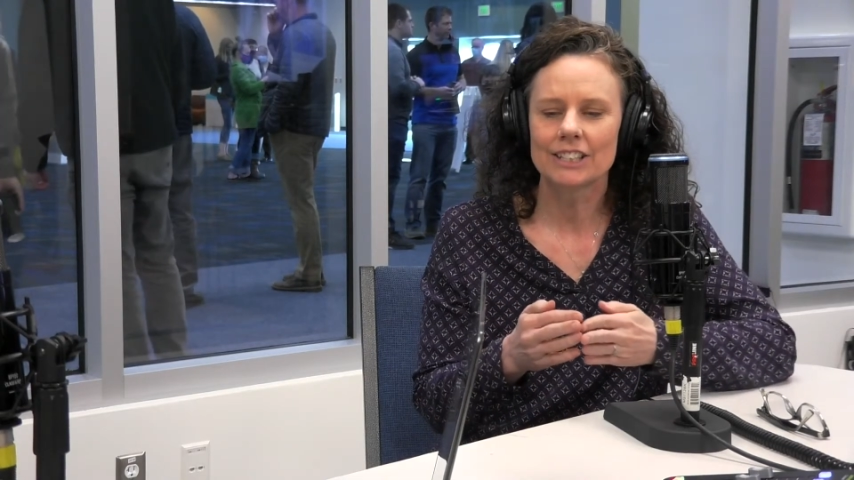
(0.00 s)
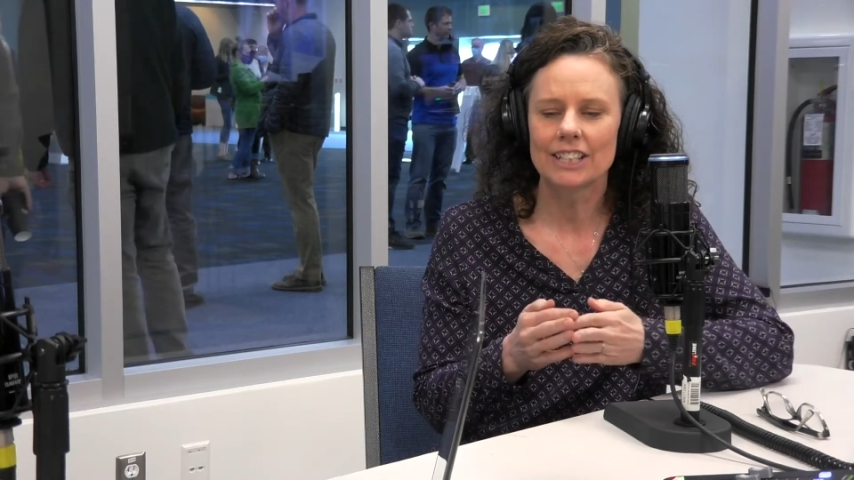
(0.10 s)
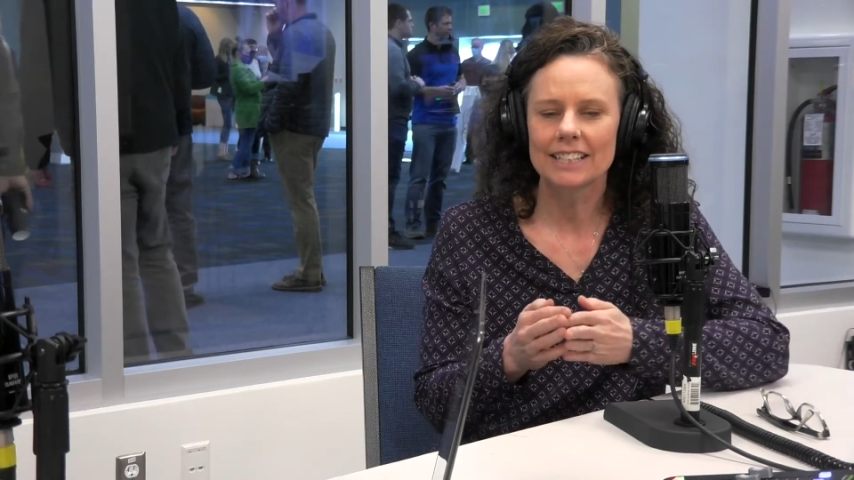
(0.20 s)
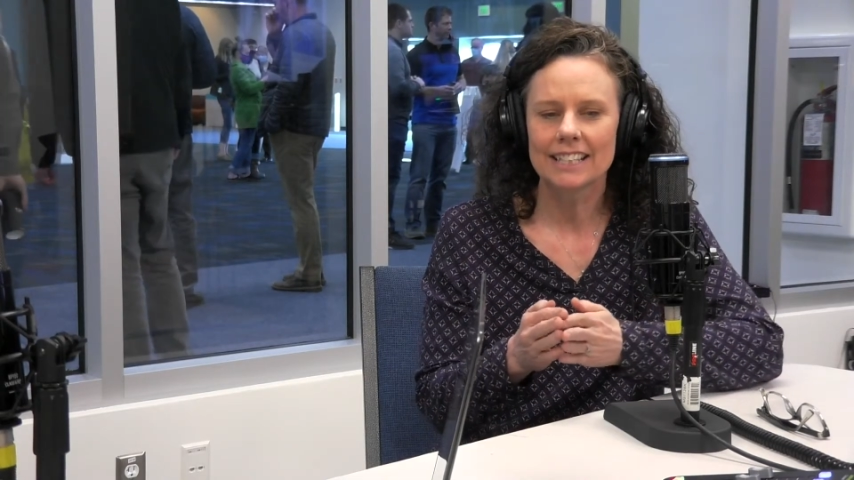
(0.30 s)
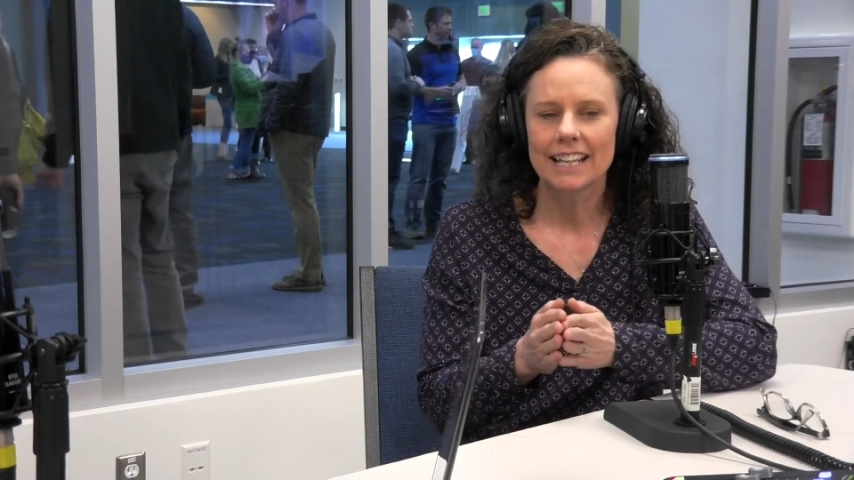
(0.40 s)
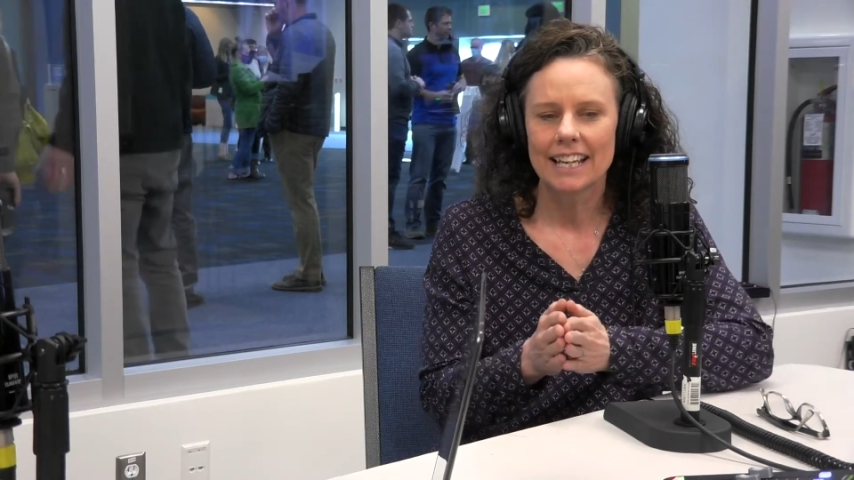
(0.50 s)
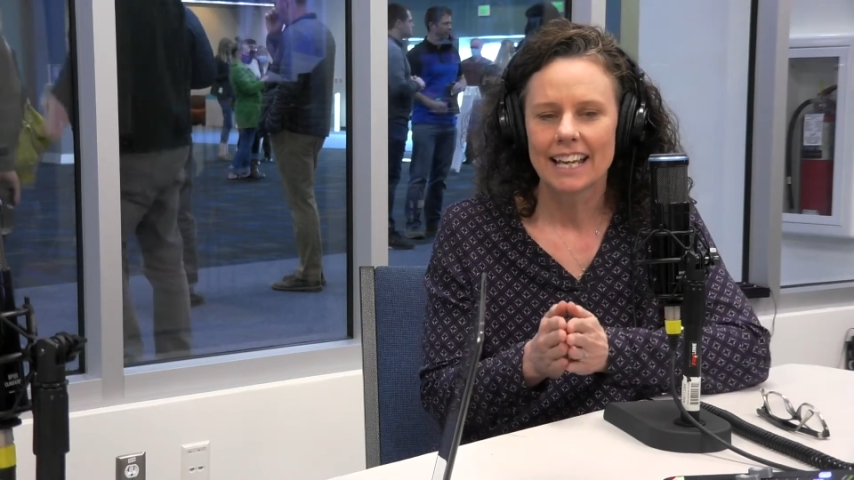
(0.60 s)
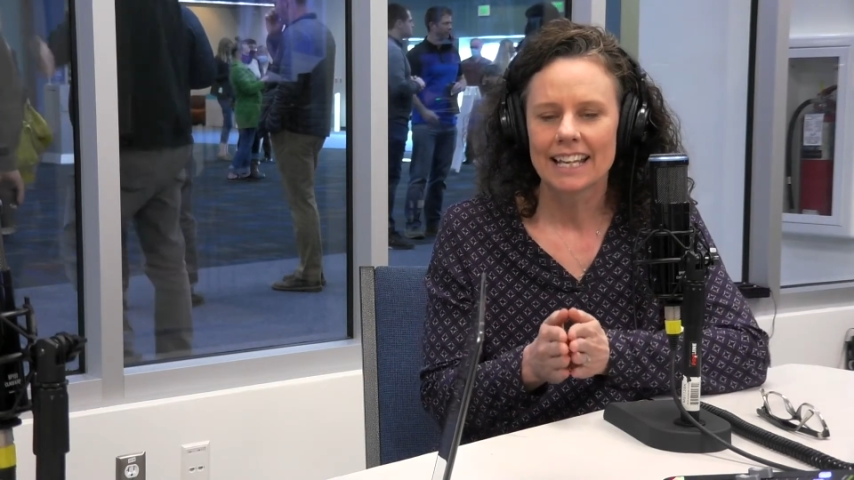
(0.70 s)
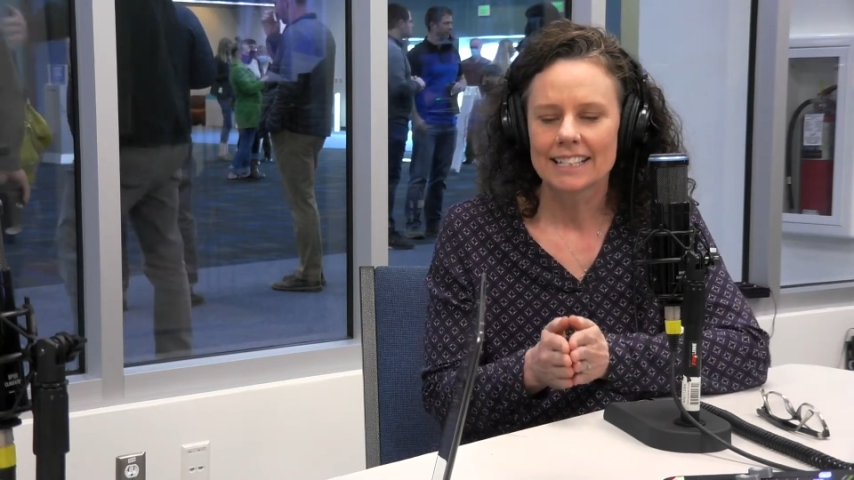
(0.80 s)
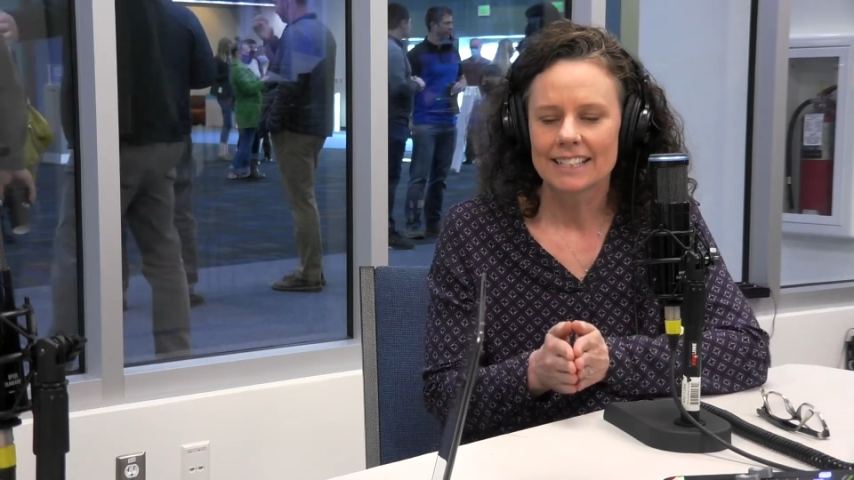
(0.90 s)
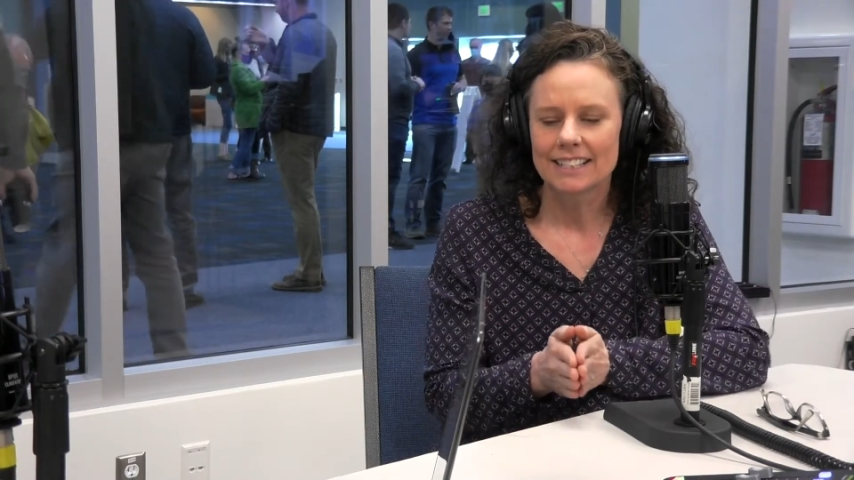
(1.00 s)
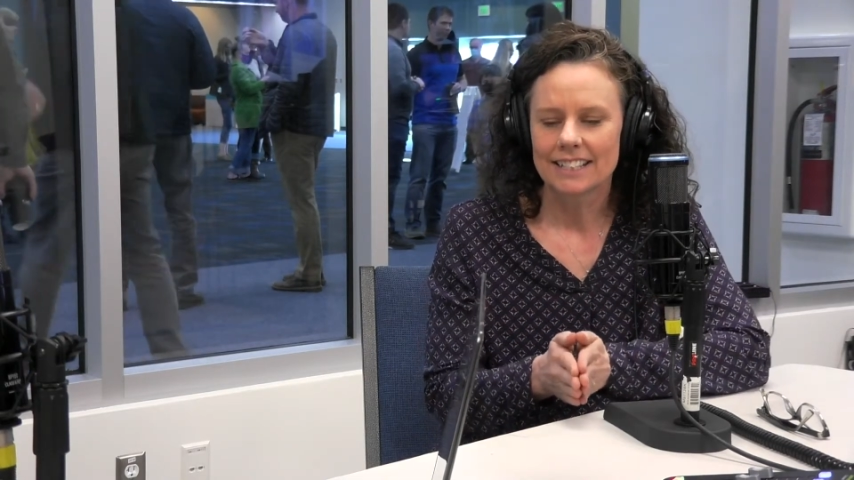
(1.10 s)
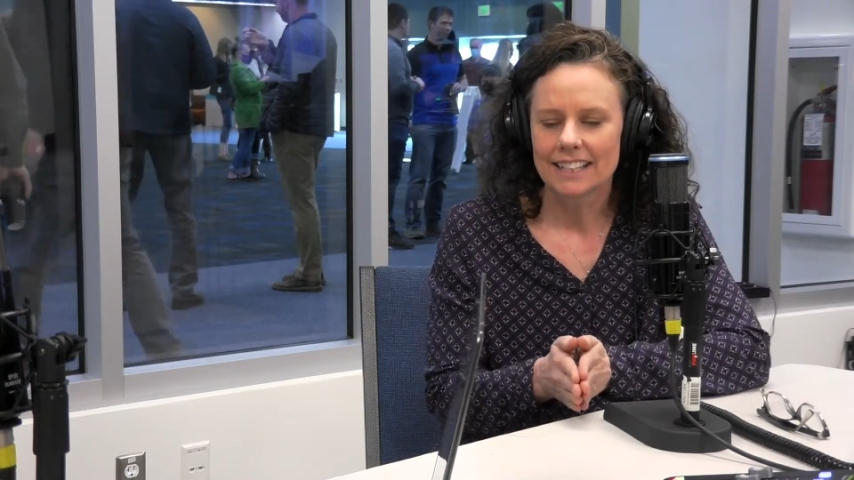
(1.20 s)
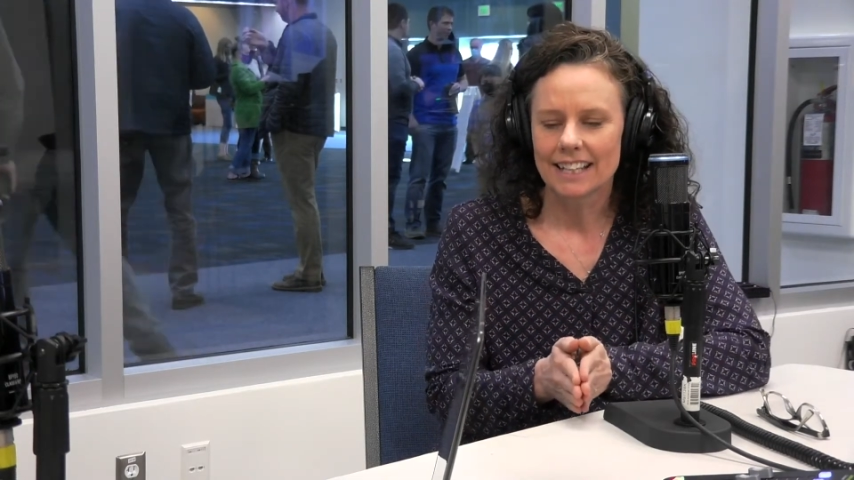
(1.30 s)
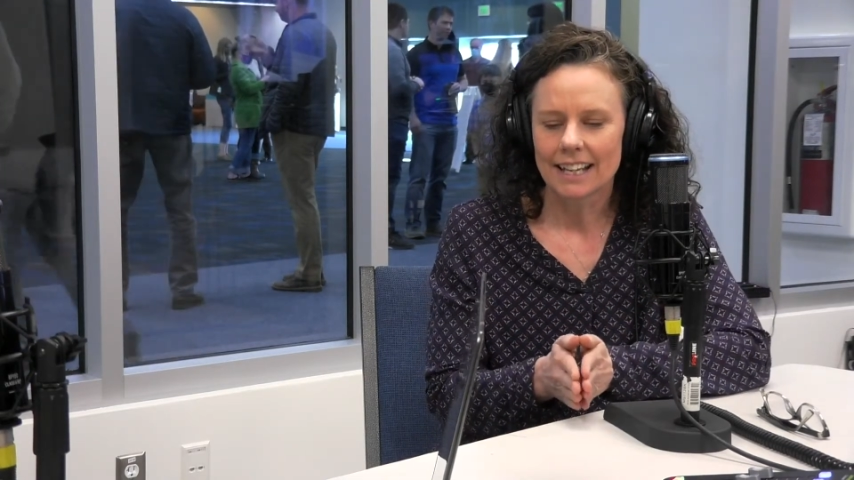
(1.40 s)
just it's.
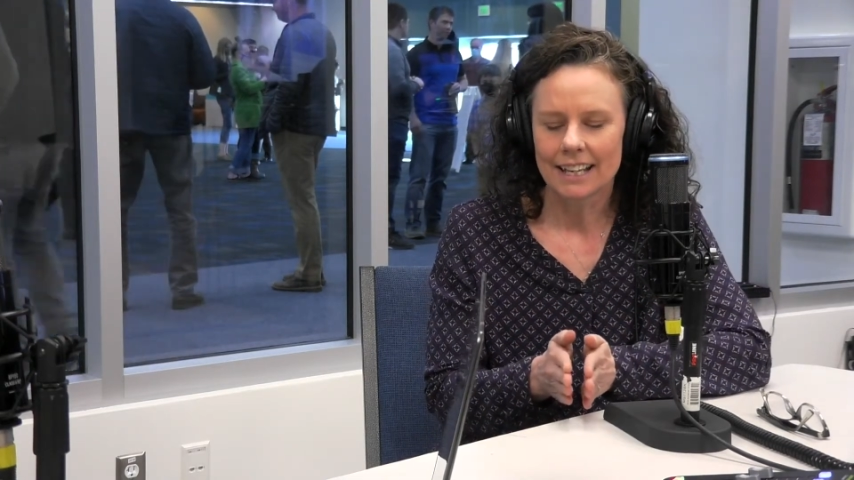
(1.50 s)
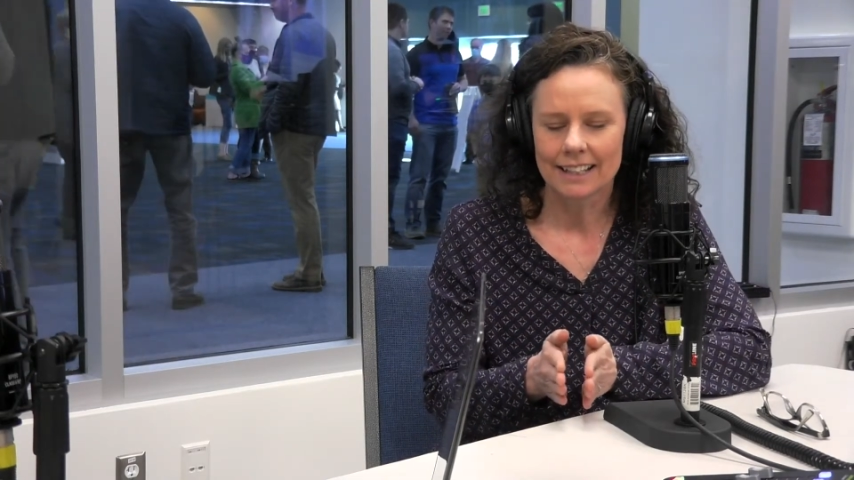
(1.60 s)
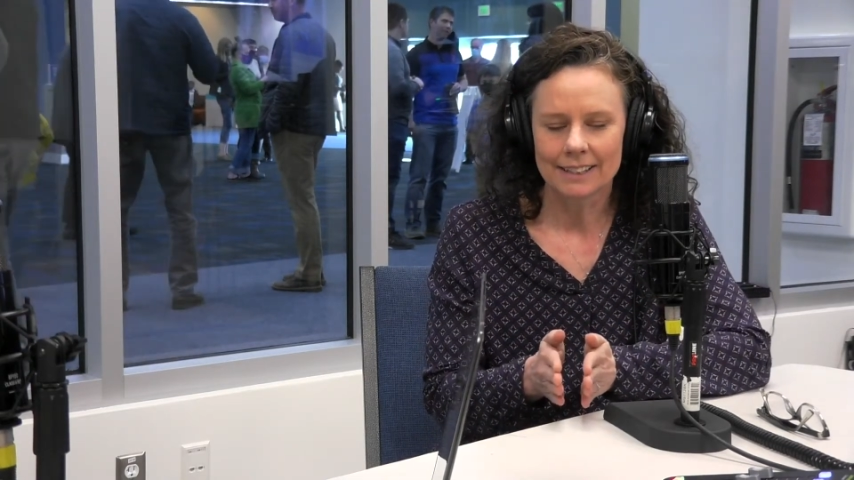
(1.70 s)
Uh,